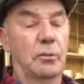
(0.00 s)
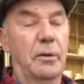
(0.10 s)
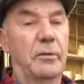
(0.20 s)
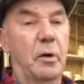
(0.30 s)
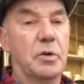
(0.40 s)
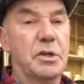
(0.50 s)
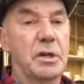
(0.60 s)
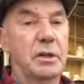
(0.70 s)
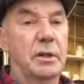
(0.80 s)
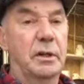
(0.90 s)
couple of hours.
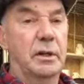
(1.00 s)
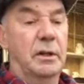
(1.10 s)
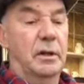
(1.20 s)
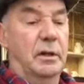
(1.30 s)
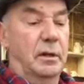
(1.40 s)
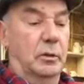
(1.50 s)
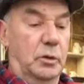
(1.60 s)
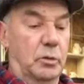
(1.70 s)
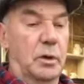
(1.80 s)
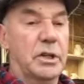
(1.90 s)
Or
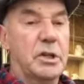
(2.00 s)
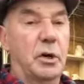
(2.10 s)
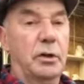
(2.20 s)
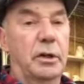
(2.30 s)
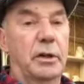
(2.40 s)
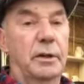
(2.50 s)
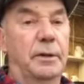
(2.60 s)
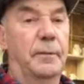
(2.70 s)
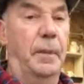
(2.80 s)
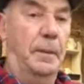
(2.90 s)
do it when it's hot.
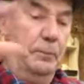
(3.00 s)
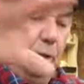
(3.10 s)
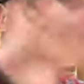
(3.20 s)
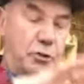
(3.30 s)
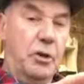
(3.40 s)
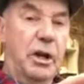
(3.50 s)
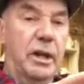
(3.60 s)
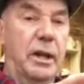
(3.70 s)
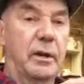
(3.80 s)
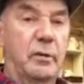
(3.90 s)
Pour it straight
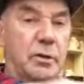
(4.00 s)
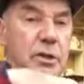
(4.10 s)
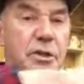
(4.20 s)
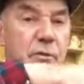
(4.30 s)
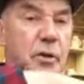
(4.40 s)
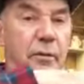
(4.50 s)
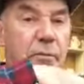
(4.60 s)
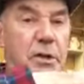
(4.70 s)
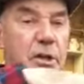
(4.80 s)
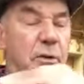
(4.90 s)
in there. Once you've
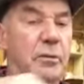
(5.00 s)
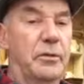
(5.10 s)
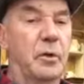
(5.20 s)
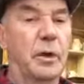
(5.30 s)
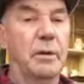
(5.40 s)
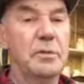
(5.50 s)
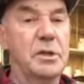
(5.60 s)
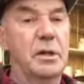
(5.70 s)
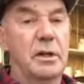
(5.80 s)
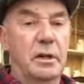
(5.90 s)
mixed it up a few times,
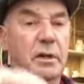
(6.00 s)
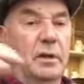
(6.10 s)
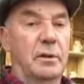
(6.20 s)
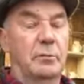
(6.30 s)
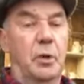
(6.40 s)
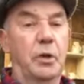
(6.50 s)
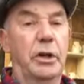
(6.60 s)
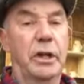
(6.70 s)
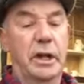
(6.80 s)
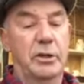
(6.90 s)
pour it
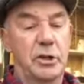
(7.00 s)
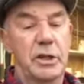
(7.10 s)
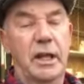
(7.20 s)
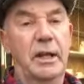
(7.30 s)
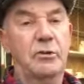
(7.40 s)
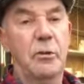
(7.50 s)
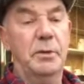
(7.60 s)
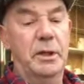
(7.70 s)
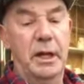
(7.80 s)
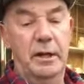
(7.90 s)
in there and just let that drip
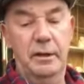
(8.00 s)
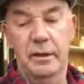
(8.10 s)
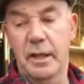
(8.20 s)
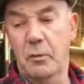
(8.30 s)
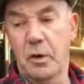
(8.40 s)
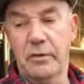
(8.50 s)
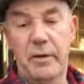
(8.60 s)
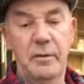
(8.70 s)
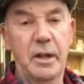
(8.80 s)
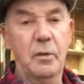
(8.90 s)
in there. And then
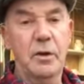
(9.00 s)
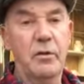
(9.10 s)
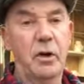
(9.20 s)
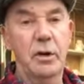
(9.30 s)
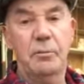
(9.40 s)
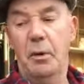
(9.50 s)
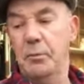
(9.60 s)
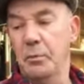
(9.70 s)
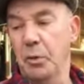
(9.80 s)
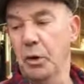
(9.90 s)
whatever liquid you've got in the bottom
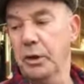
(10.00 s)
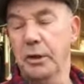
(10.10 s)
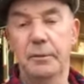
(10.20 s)
of the bucket,